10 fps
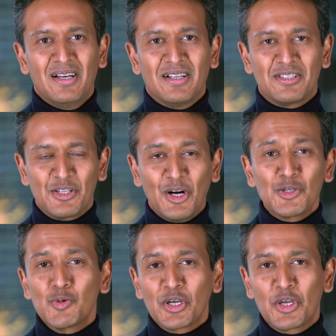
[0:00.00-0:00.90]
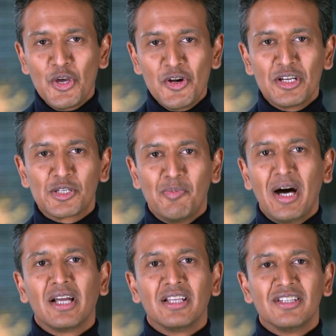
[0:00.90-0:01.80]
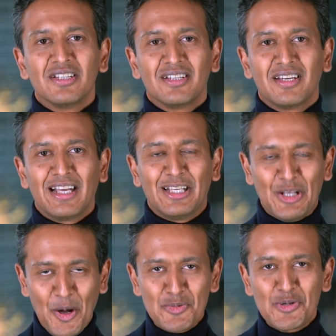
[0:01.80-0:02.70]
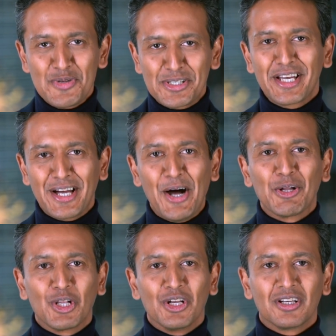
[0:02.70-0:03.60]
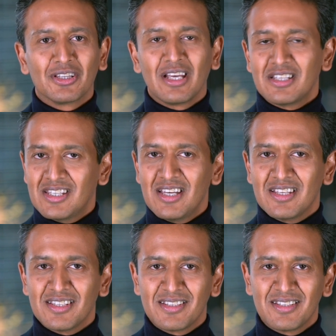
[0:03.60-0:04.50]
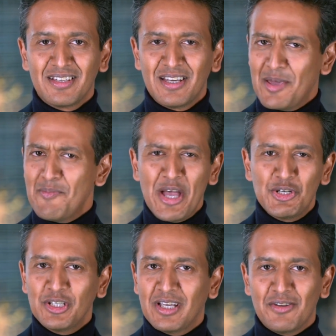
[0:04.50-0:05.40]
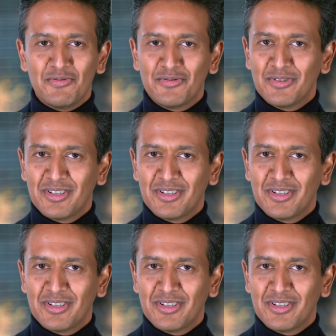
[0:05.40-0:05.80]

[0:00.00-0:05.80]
It starts with a curious mind and an optimistic outlook that says, imagine if.